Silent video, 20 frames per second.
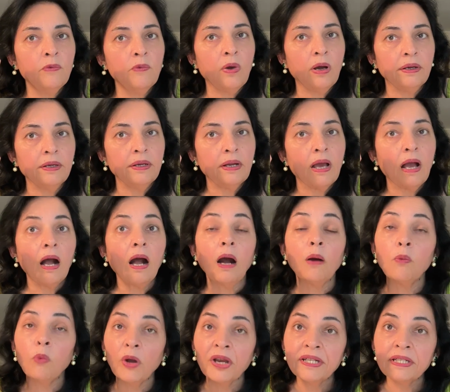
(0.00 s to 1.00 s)
1,
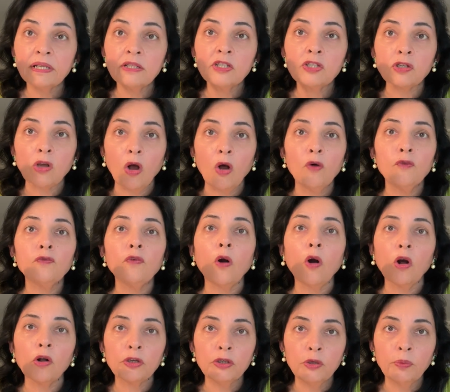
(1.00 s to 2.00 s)
avoidance of
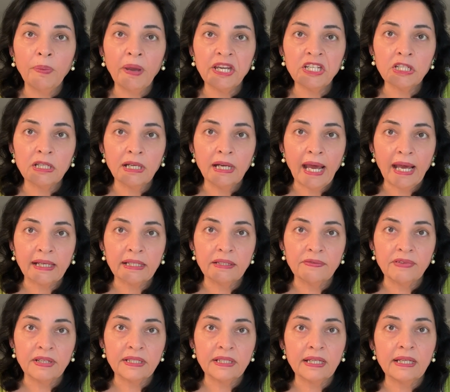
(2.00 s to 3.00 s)
occupational
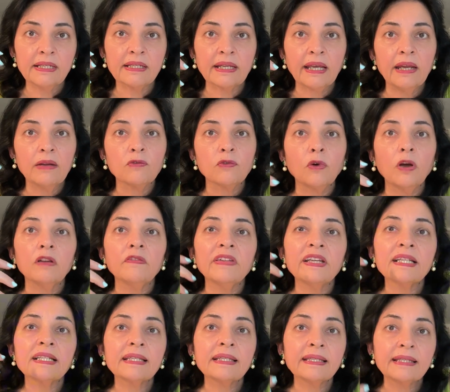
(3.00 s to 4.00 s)
activities
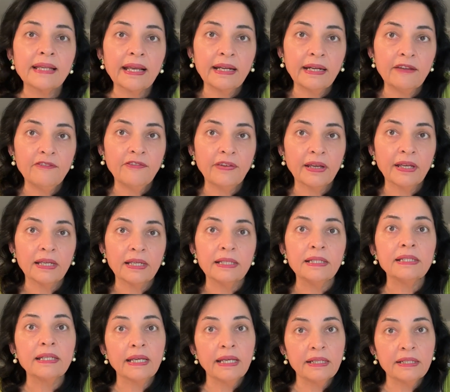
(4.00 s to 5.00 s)
involving
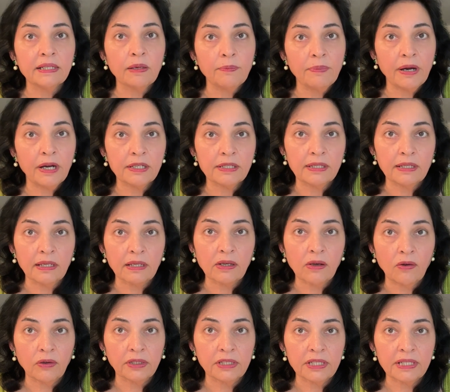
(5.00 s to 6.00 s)
significant interpersonal
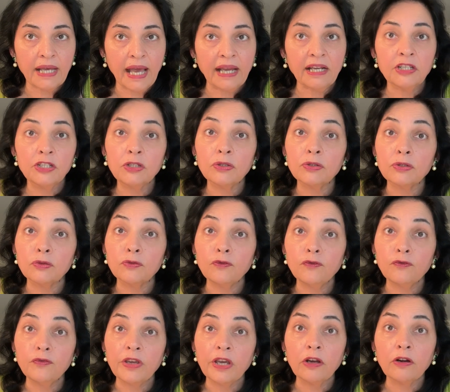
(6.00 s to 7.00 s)
contact due to
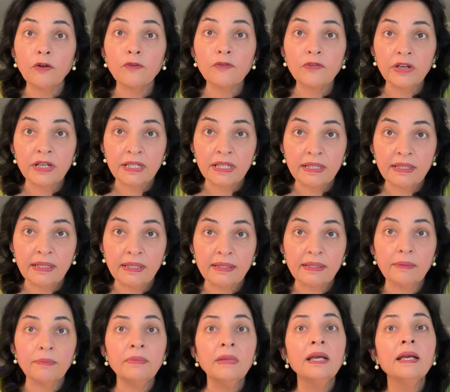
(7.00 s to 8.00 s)
fear of
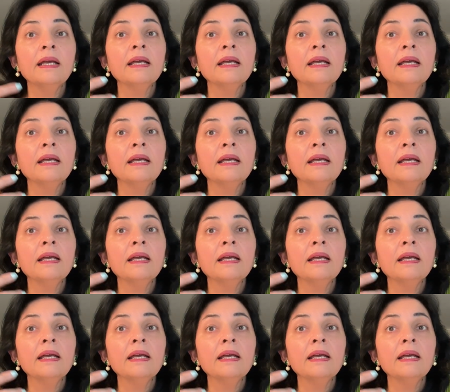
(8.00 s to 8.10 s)
criticism,